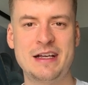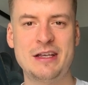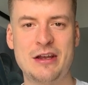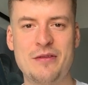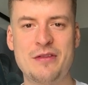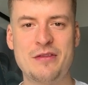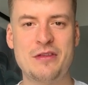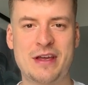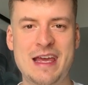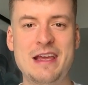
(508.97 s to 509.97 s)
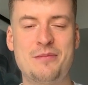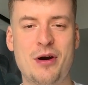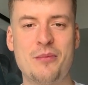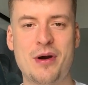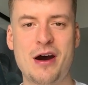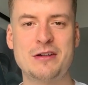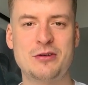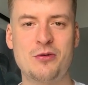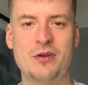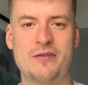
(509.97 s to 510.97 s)
You know, the key part to
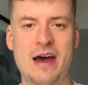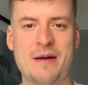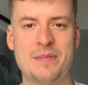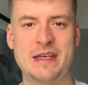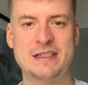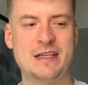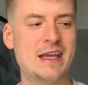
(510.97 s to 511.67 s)
all of that is that,